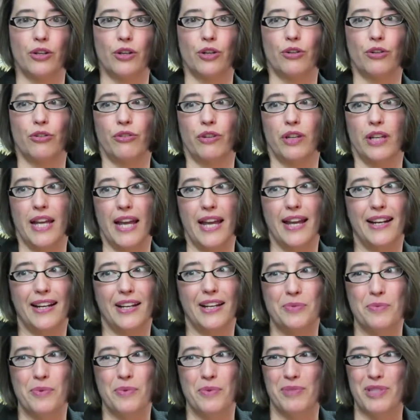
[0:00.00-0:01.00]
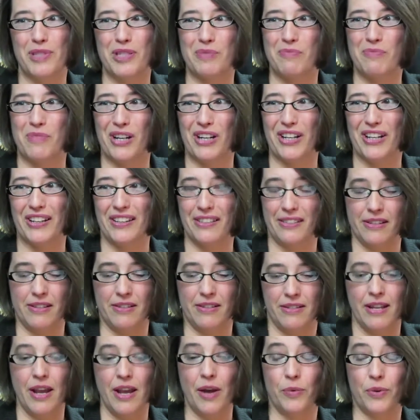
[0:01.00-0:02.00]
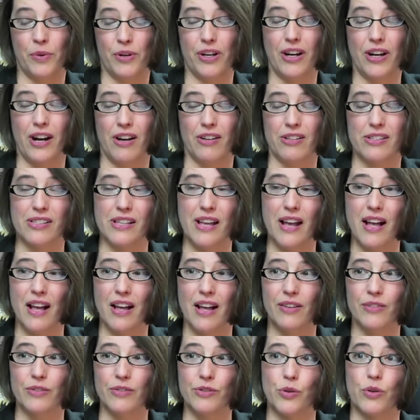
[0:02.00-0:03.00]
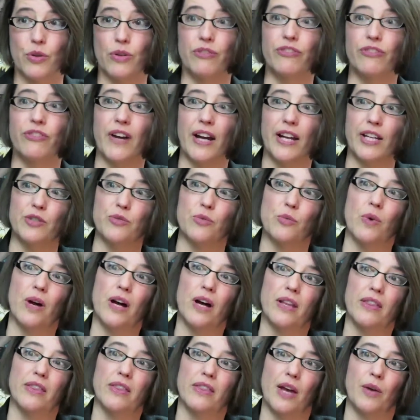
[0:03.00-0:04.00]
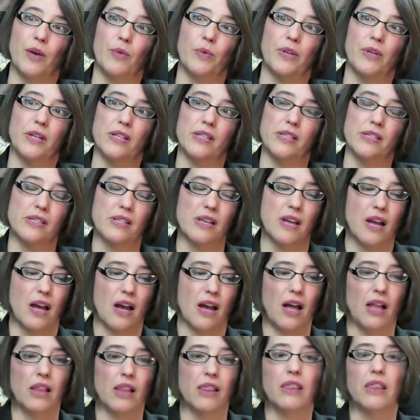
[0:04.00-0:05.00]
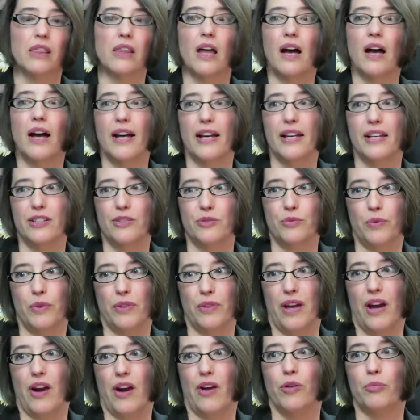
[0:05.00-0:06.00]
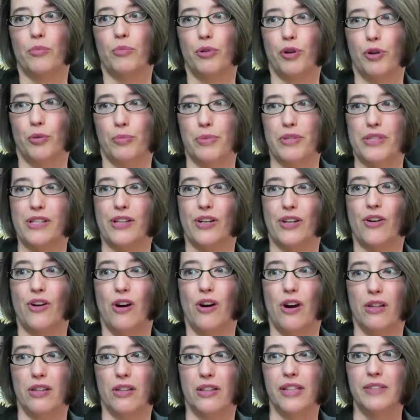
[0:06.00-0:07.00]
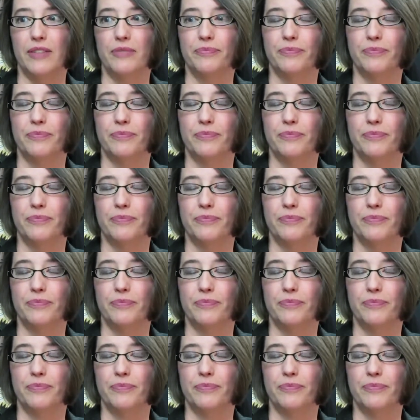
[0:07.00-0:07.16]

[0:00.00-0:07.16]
create a women's market network ourselves or find one that was aligned with our purpose and calling.